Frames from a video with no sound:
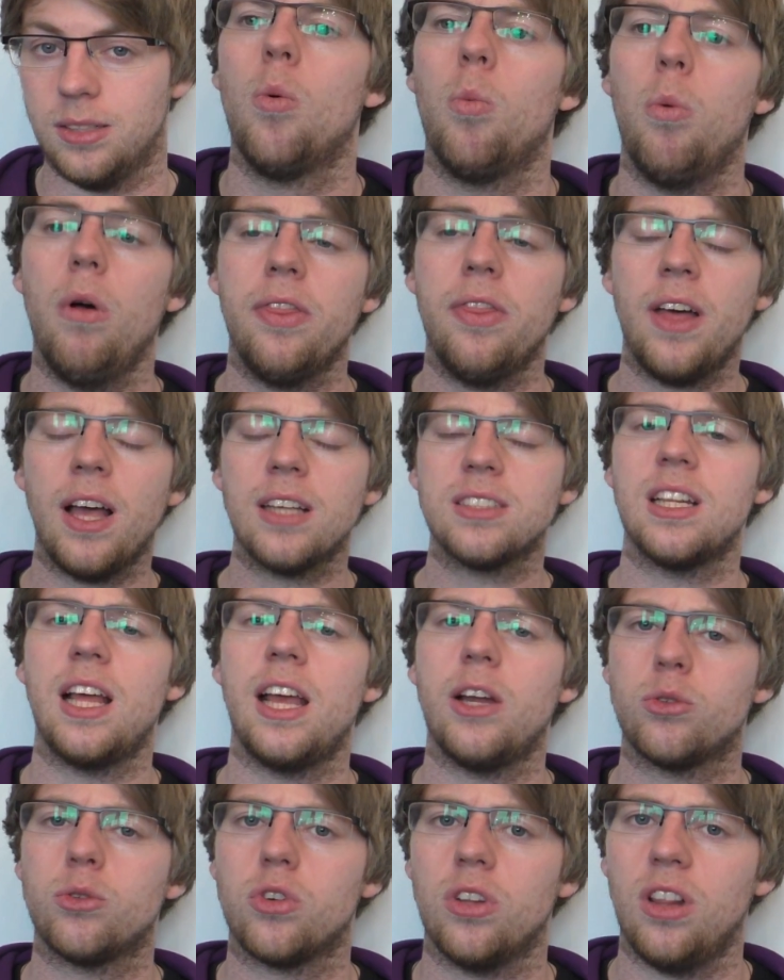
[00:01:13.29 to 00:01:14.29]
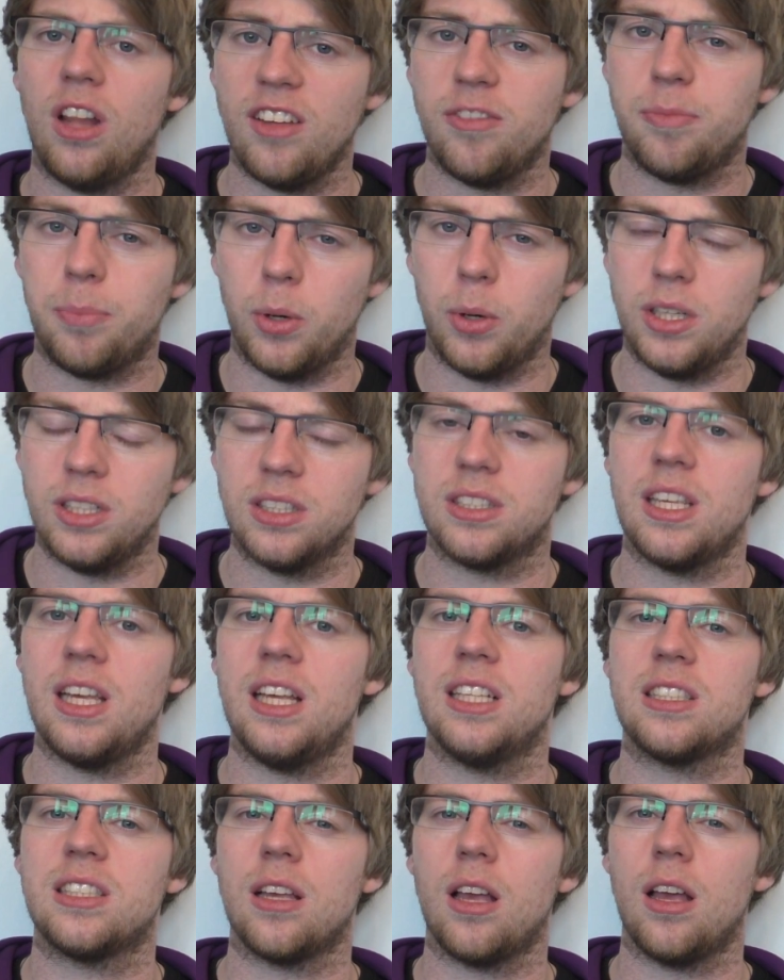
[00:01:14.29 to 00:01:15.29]
1,800 life points
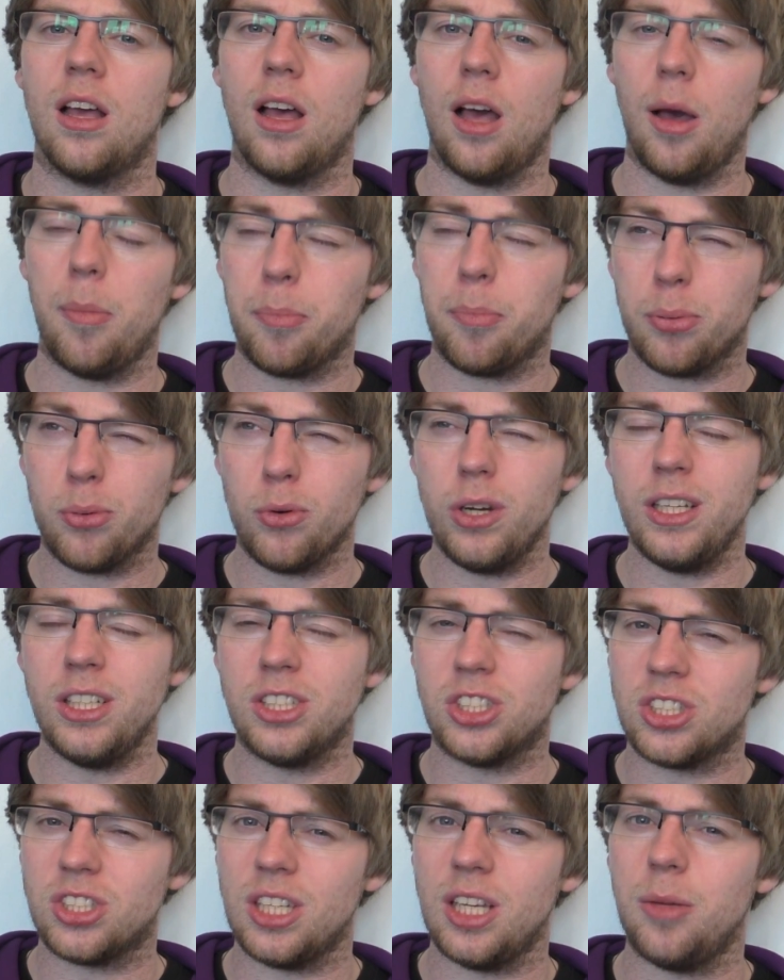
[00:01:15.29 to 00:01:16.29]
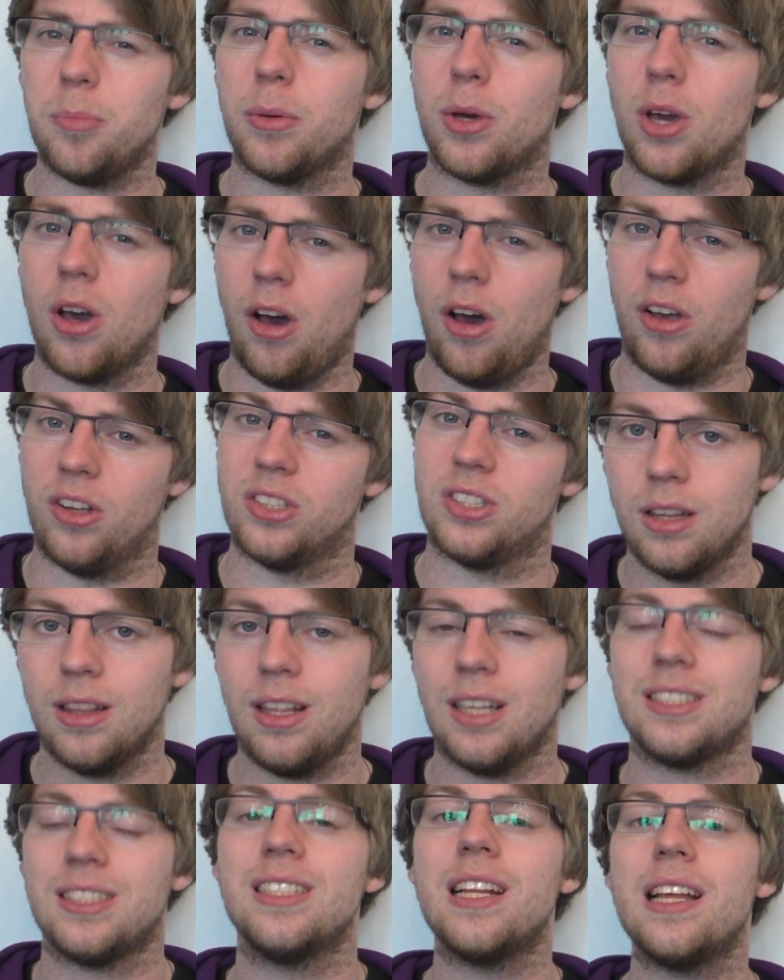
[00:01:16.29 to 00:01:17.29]
is a pretty steep cost.
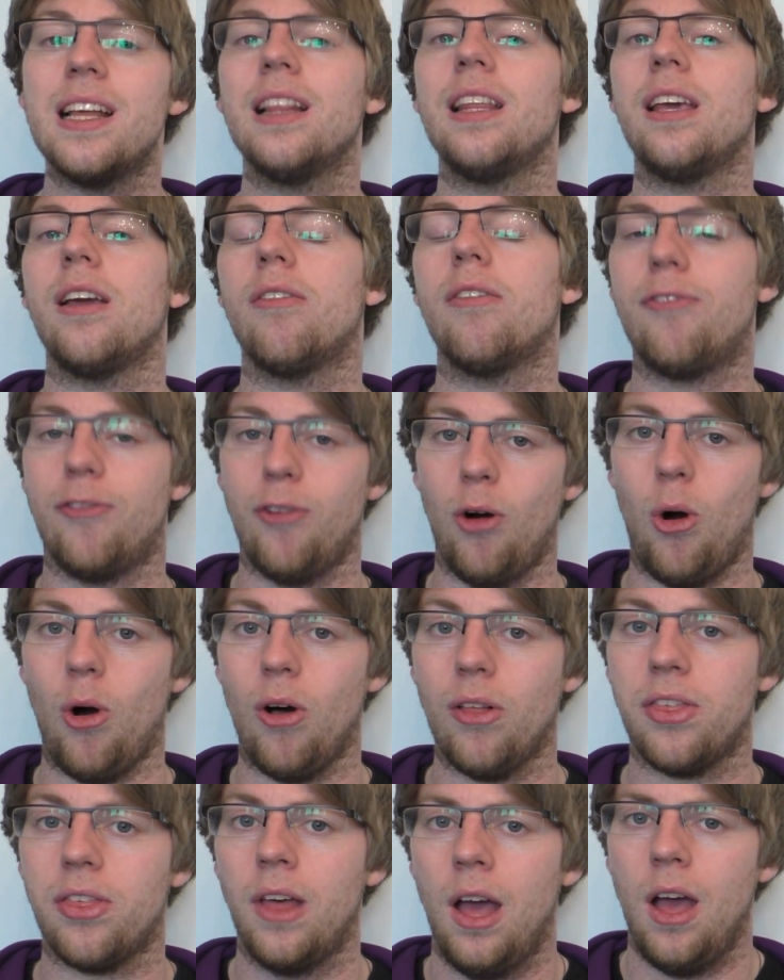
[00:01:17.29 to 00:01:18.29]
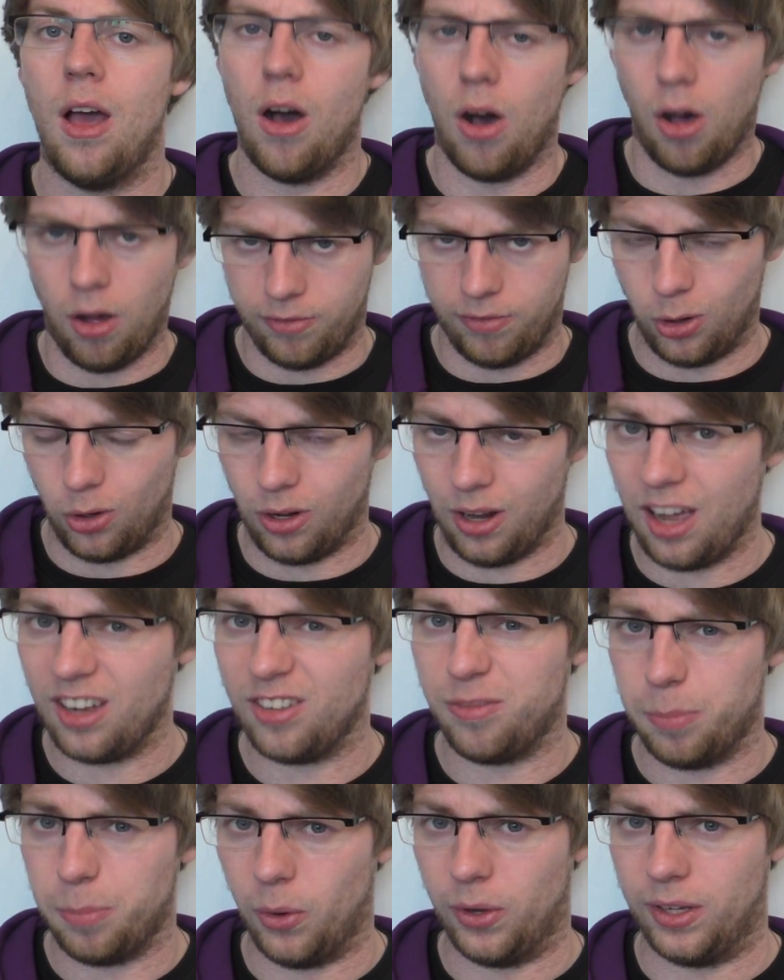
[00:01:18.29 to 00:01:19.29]
That's nearly a fourth of your
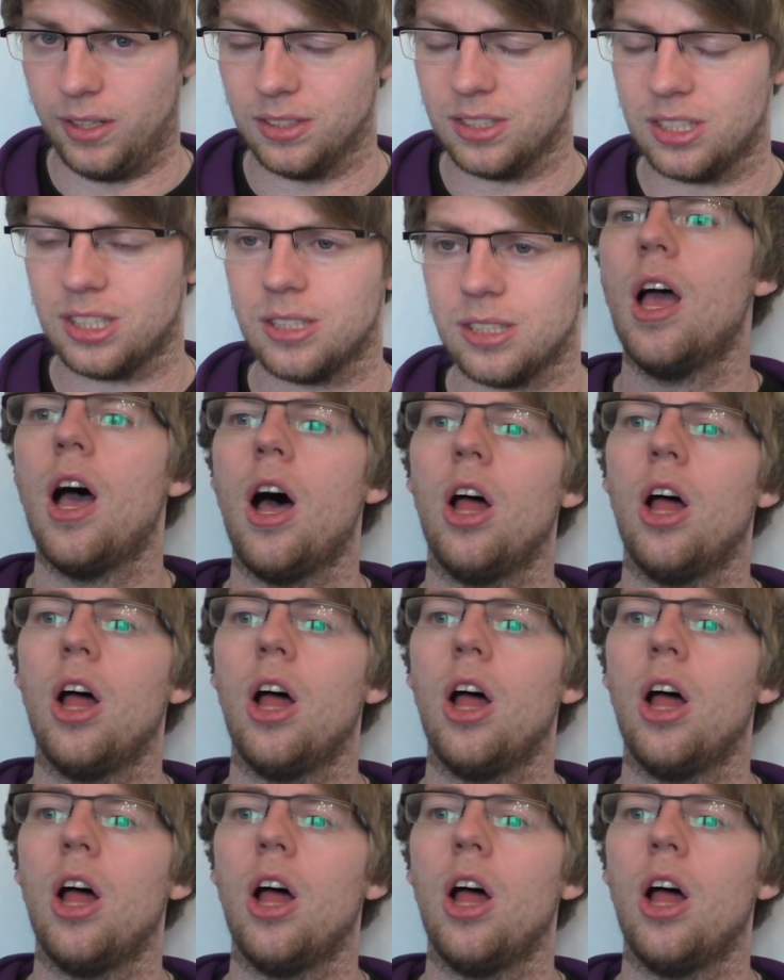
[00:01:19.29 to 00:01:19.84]
life points.